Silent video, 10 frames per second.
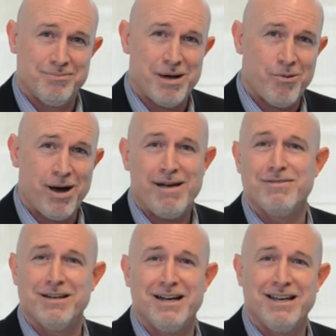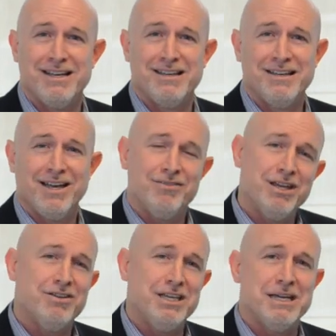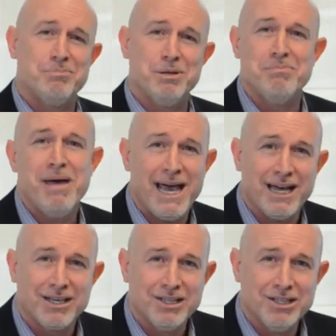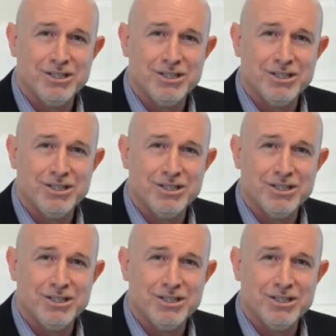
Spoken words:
my wife and I have never yet been back